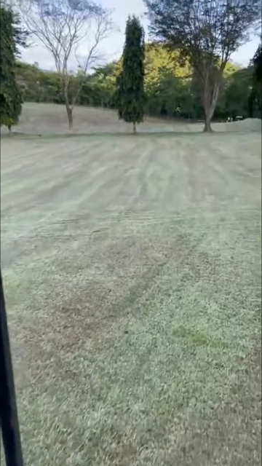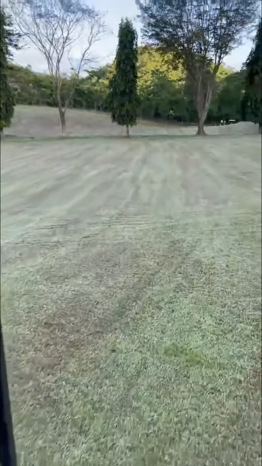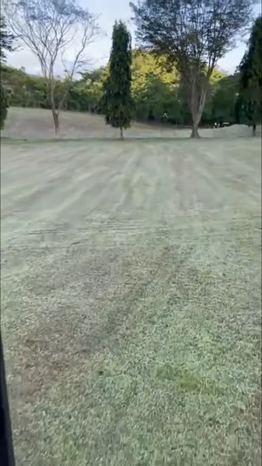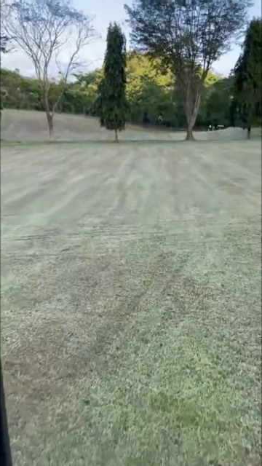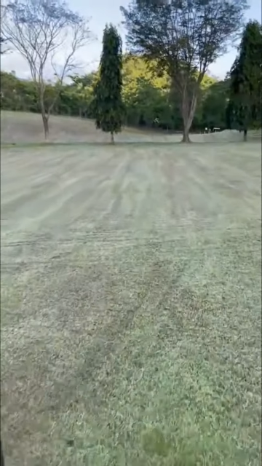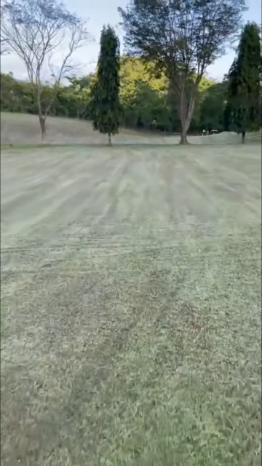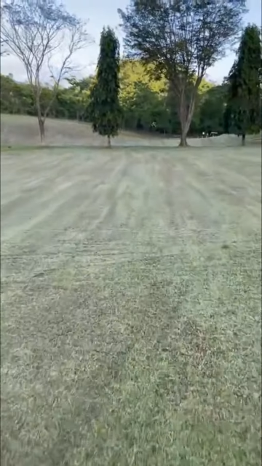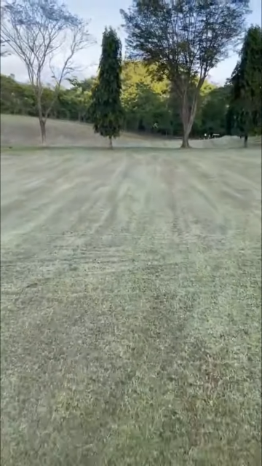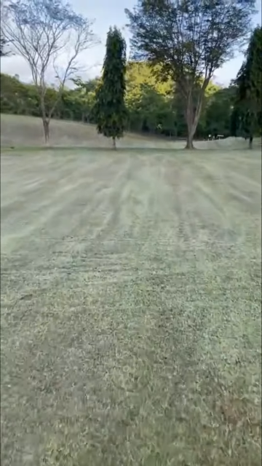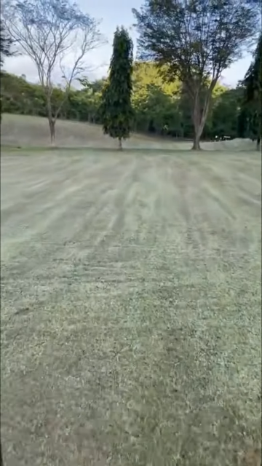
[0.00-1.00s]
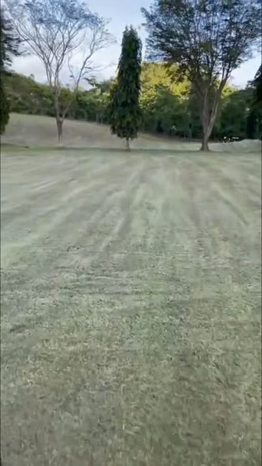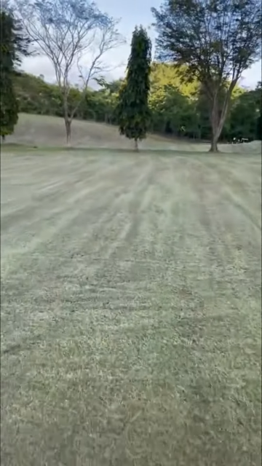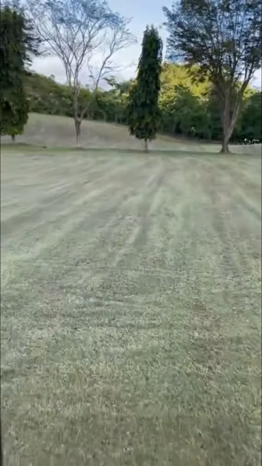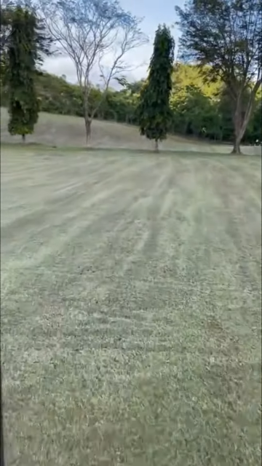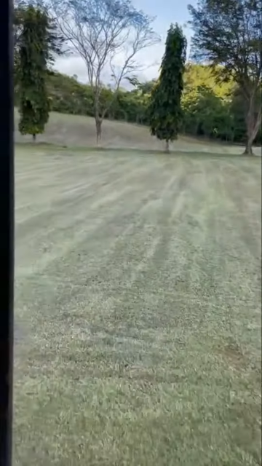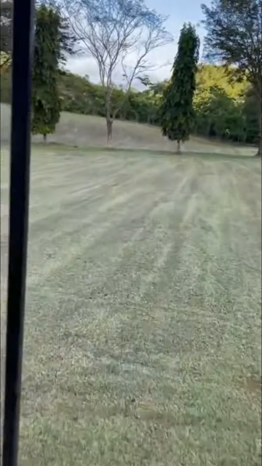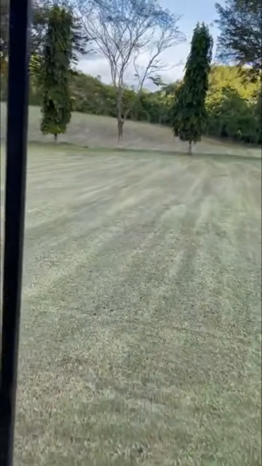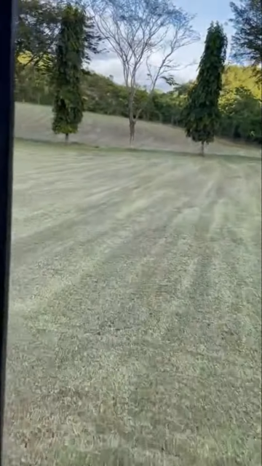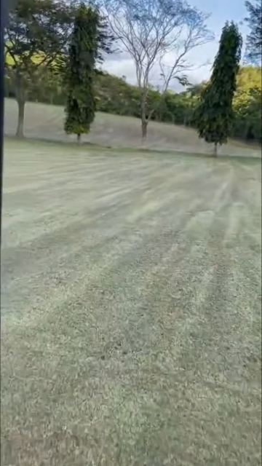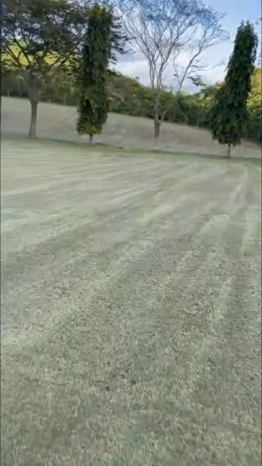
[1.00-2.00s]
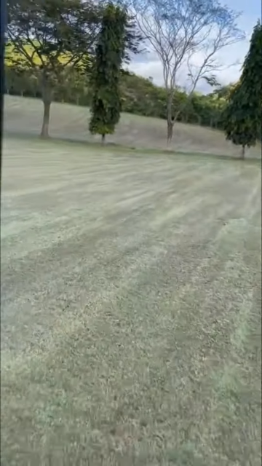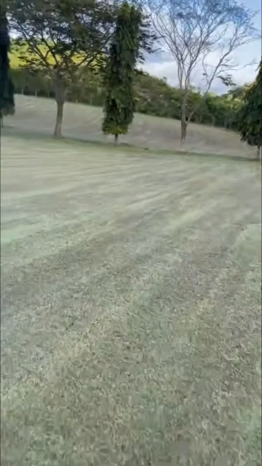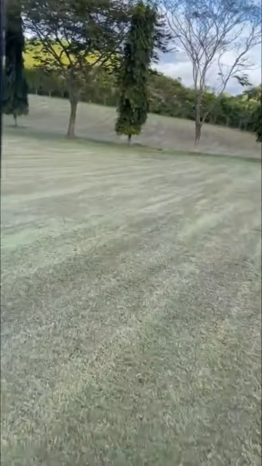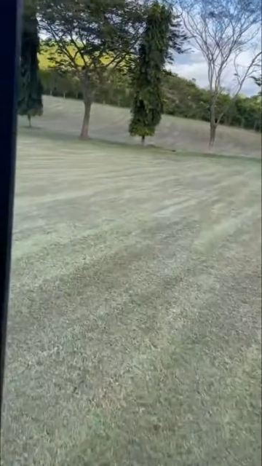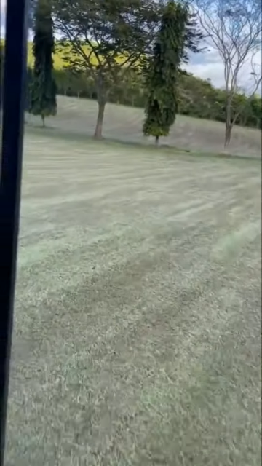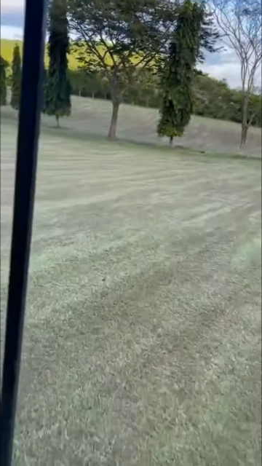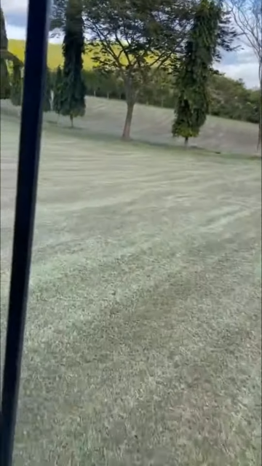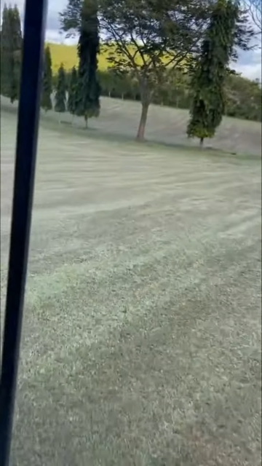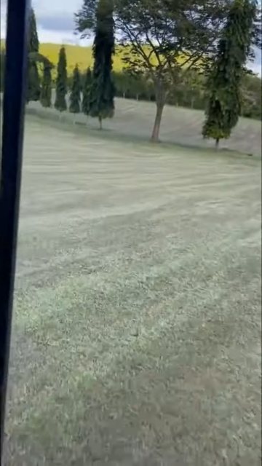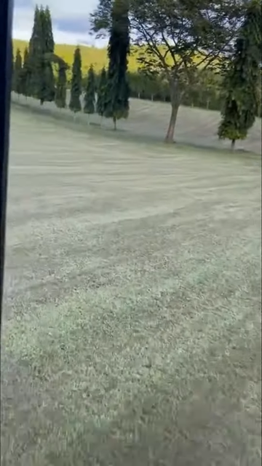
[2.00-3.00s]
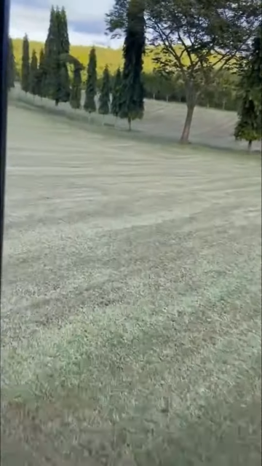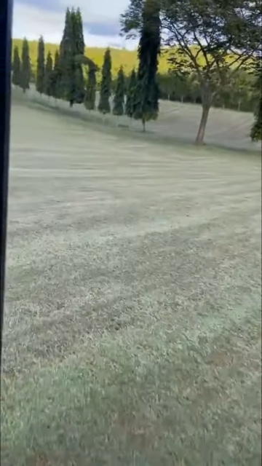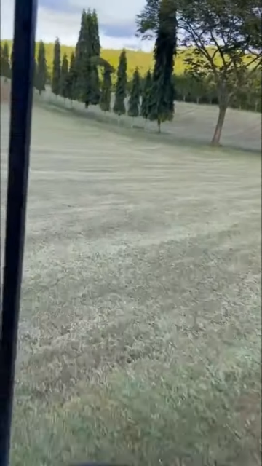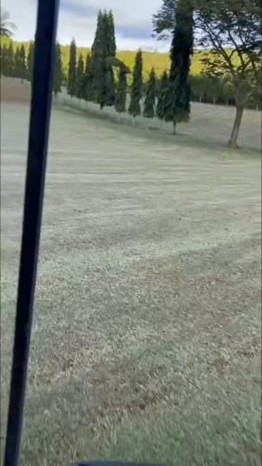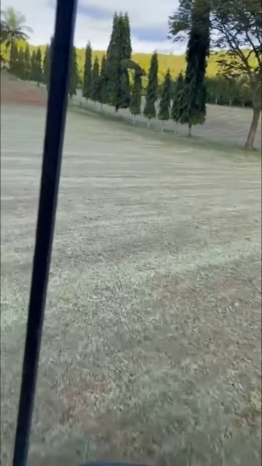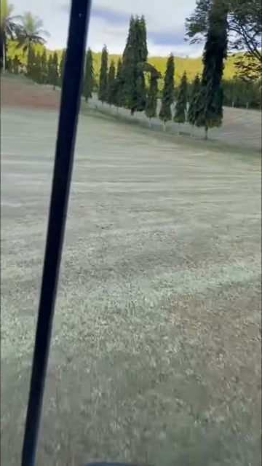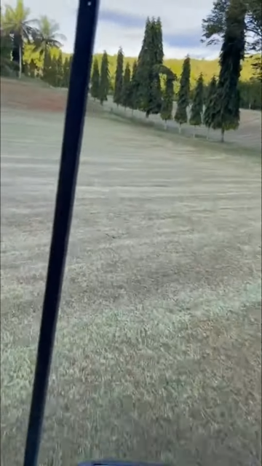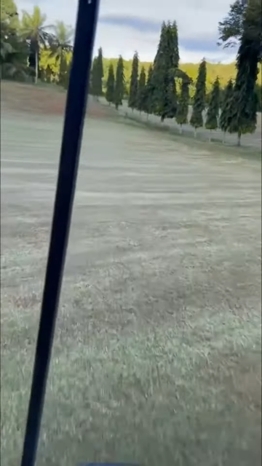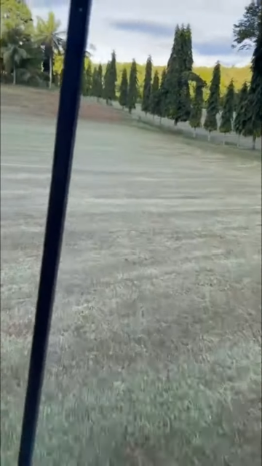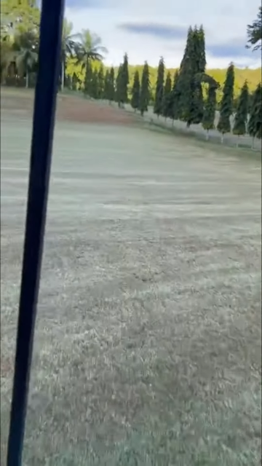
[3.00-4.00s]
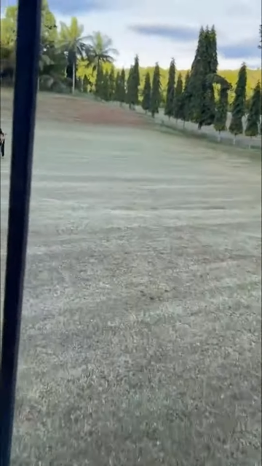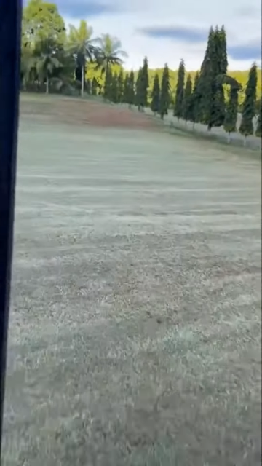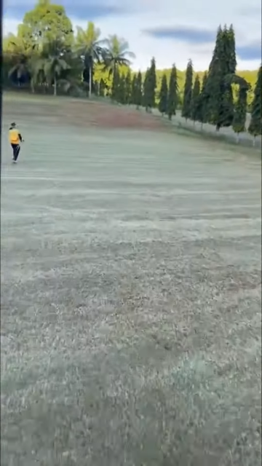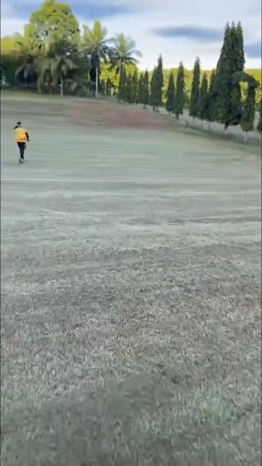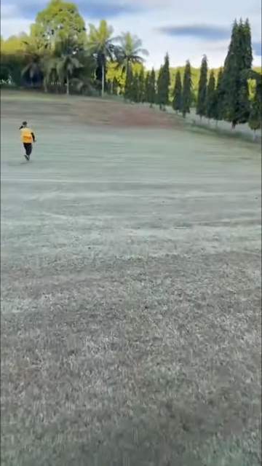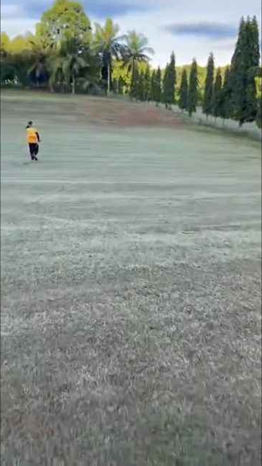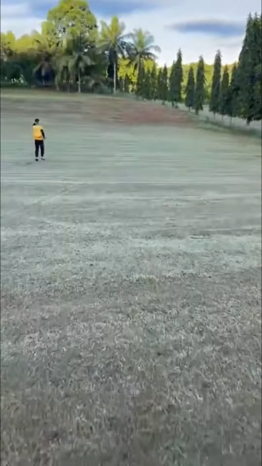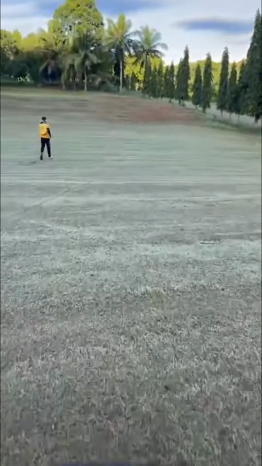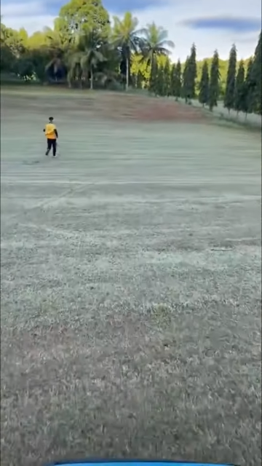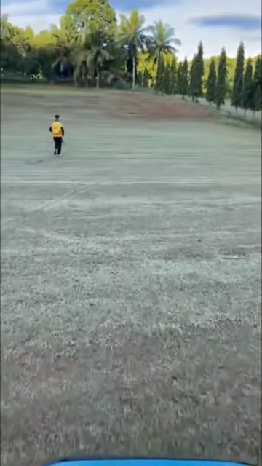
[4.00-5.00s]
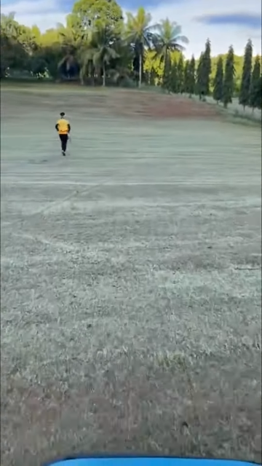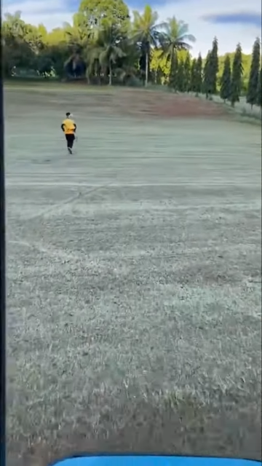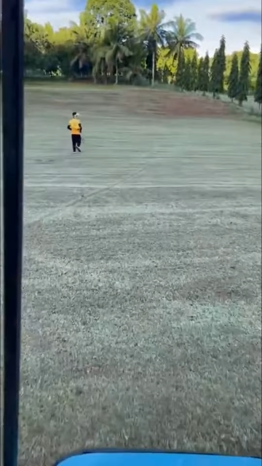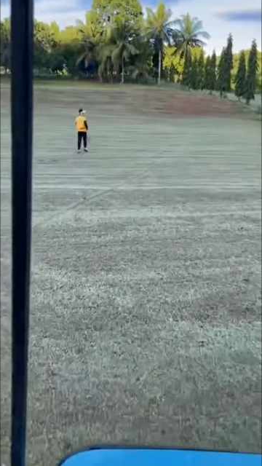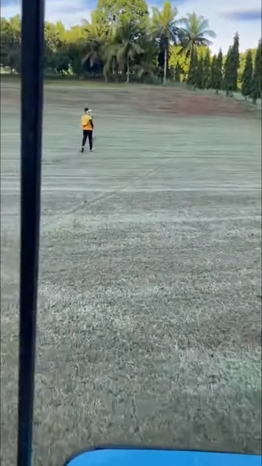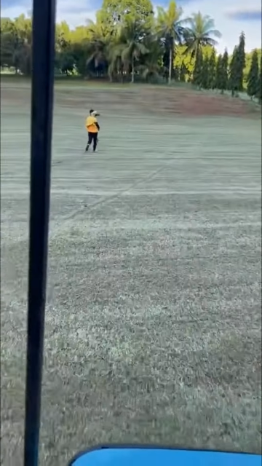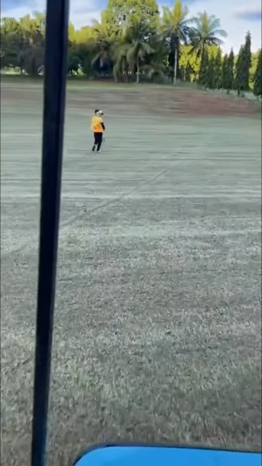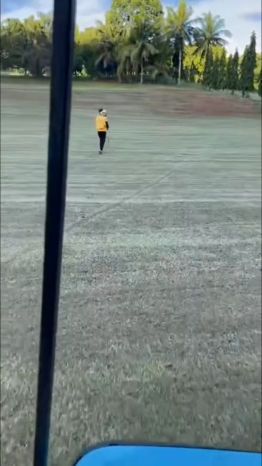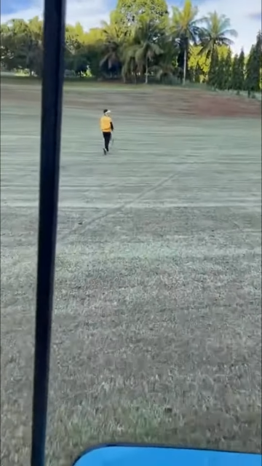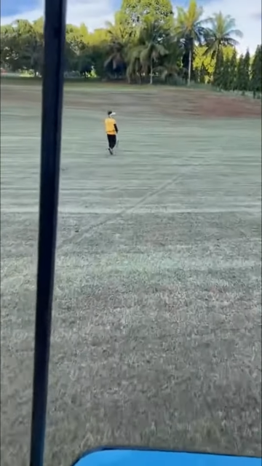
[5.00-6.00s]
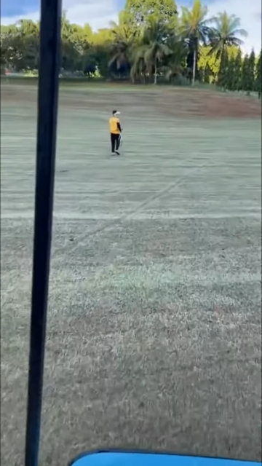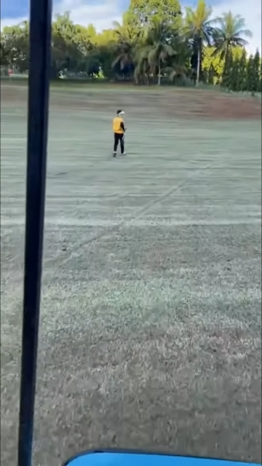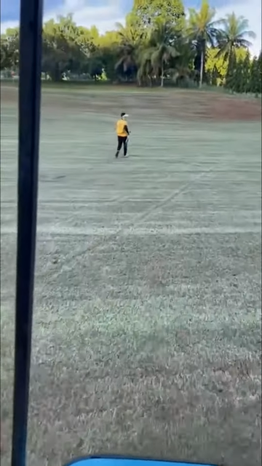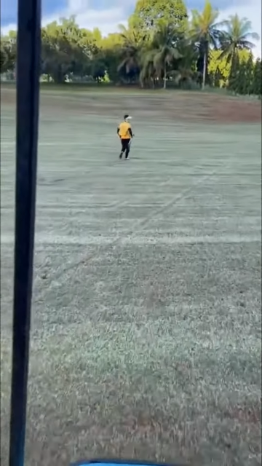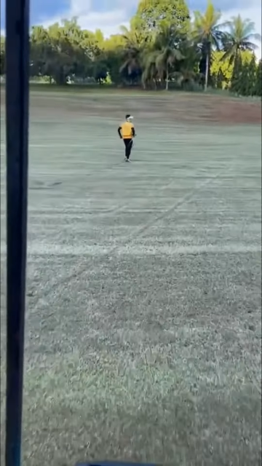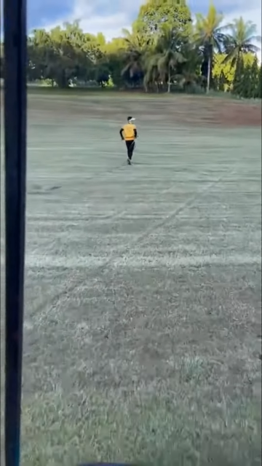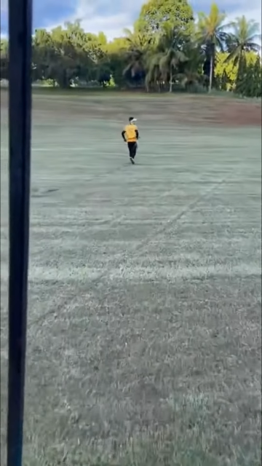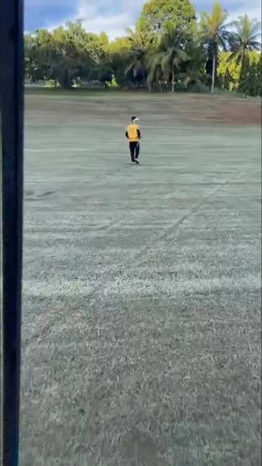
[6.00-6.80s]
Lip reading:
Nobody's mouth can be seen.